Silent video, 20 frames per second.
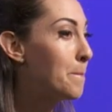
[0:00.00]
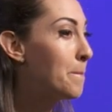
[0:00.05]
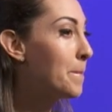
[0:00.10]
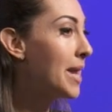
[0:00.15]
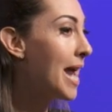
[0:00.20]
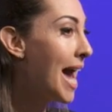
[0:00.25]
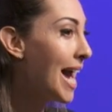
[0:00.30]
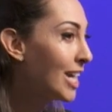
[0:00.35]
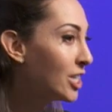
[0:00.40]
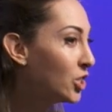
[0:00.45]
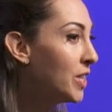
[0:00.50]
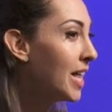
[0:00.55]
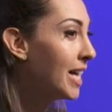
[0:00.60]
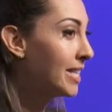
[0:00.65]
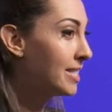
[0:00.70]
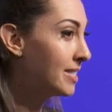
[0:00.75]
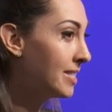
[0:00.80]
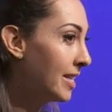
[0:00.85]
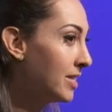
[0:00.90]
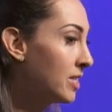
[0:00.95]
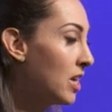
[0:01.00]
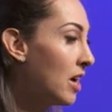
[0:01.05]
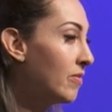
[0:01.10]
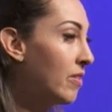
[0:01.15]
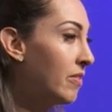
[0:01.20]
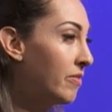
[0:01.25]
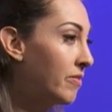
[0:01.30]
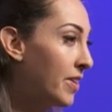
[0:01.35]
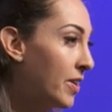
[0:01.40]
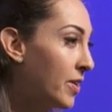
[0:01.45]
But actually that sends off
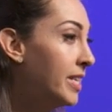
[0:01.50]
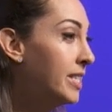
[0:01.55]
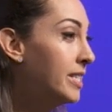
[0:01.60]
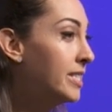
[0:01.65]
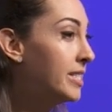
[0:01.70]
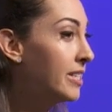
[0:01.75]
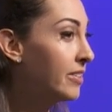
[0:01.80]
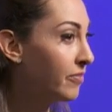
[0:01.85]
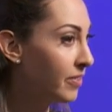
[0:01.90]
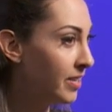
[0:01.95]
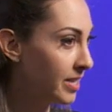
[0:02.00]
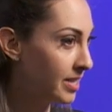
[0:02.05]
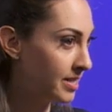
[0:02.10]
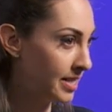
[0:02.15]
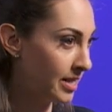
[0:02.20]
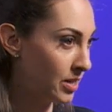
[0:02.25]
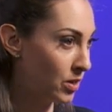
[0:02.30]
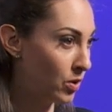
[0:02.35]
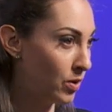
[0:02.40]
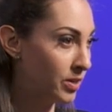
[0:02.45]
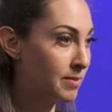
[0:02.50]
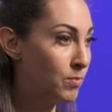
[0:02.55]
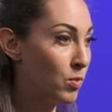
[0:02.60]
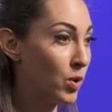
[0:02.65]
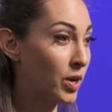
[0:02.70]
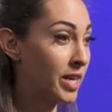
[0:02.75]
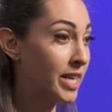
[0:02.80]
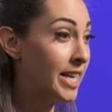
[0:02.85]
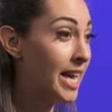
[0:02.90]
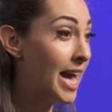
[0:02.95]
a very different signal. It's a
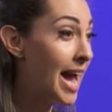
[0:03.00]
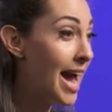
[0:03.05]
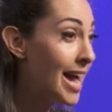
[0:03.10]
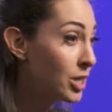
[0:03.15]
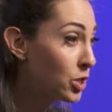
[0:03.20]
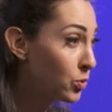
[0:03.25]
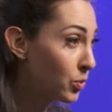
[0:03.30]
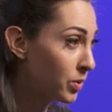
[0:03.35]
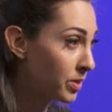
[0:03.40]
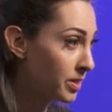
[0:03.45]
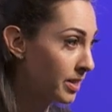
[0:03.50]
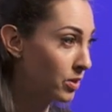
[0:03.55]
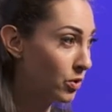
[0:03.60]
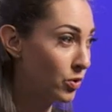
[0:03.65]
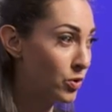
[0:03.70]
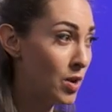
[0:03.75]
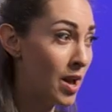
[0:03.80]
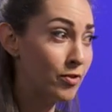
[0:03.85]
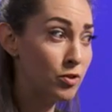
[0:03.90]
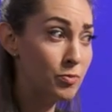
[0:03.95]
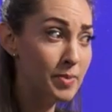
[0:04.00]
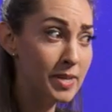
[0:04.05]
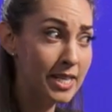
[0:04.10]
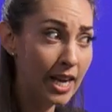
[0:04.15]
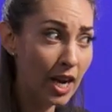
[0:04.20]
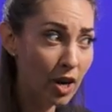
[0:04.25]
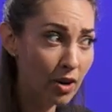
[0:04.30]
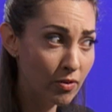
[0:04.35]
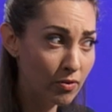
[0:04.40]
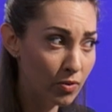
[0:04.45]
more casual signal and you have to be
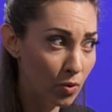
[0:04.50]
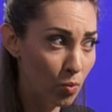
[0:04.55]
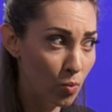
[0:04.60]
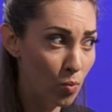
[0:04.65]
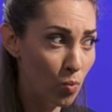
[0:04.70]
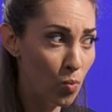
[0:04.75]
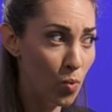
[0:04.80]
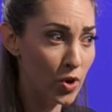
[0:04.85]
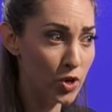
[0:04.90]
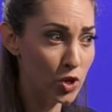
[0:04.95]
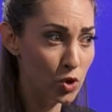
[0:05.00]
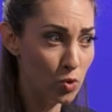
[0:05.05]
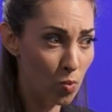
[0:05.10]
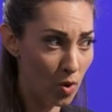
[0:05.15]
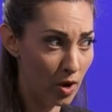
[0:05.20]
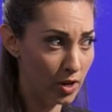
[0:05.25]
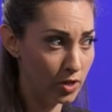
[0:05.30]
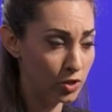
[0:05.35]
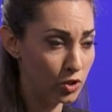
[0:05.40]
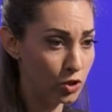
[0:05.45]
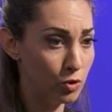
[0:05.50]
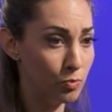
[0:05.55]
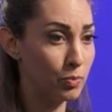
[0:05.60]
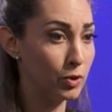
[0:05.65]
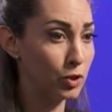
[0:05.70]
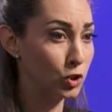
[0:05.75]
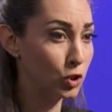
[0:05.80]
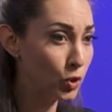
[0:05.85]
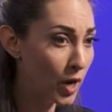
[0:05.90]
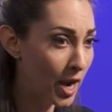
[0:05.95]
careful what you want to
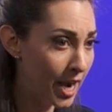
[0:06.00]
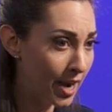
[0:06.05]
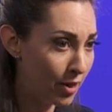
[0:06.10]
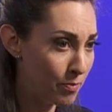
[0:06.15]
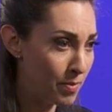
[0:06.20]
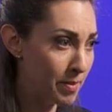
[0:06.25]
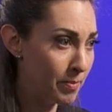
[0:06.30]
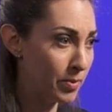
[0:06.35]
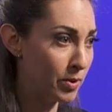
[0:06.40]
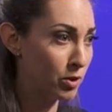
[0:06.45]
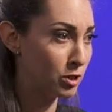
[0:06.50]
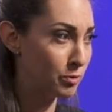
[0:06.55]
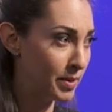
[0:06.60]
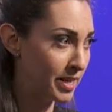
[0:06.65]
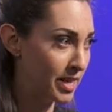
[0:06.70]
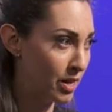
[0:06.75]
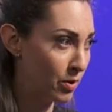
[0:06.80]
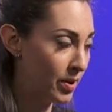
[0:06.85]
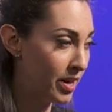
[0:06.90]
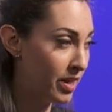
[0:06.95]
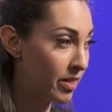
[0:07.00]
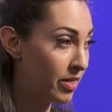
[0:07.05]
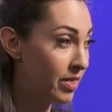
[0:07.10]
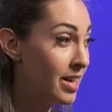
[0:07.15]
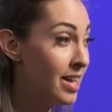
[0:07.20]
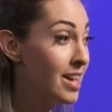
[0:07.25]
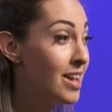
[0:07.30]
portray to the people you're speaking with.